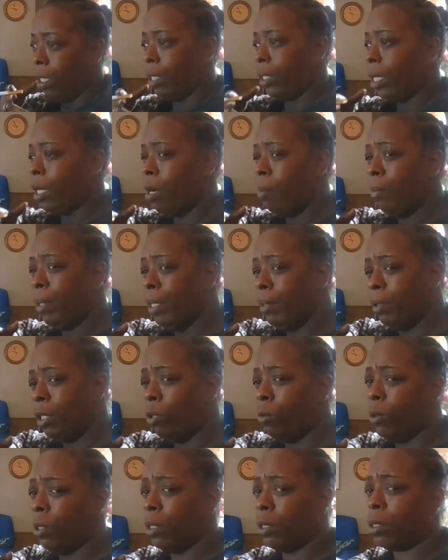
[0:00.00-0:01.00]
And y'all men
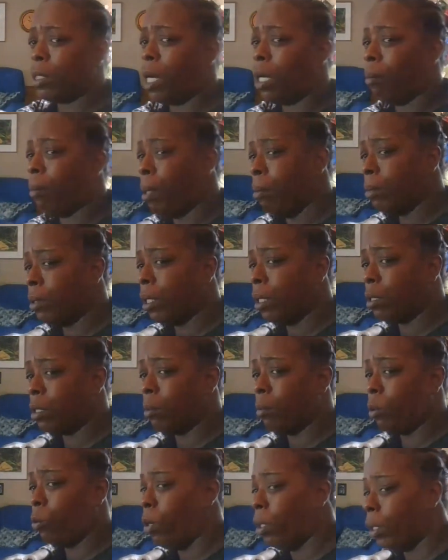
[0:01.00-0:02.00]
don't want to talk about. I'm tell you
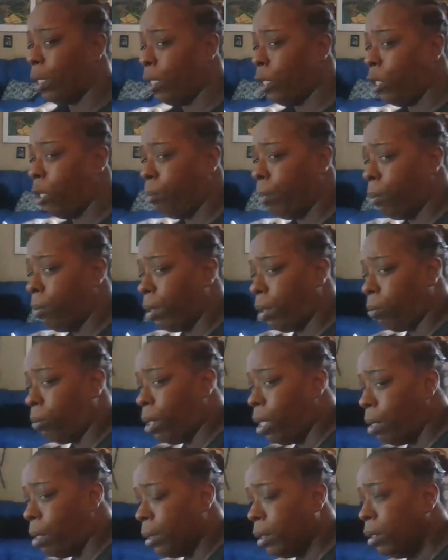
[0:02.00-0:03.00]
something. One day you're gonna be with a
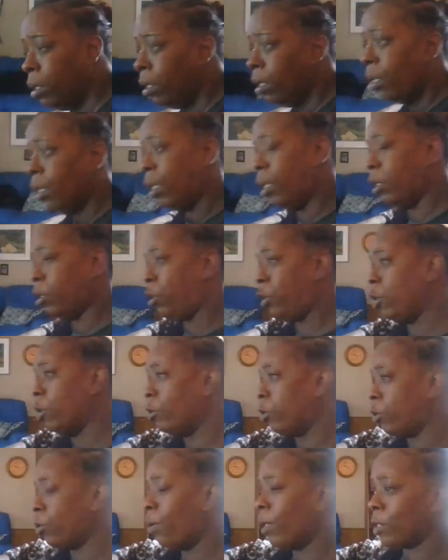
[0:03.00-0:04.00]
woman and she
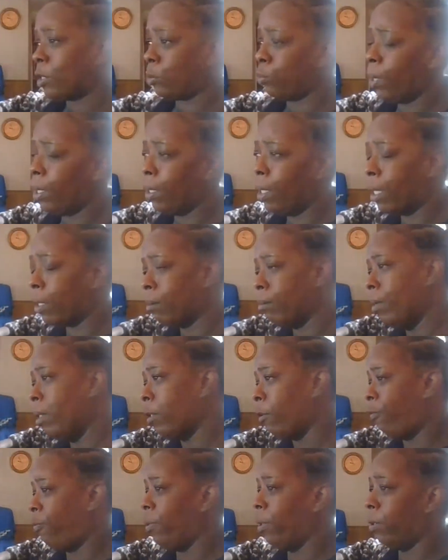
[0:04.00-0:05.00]
gonna start sweating like a
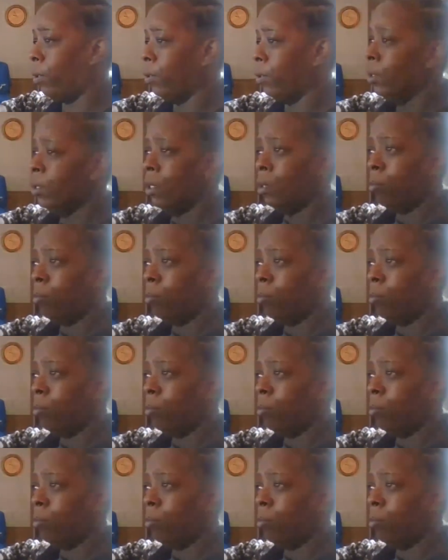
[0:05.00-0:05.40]
motherfucker.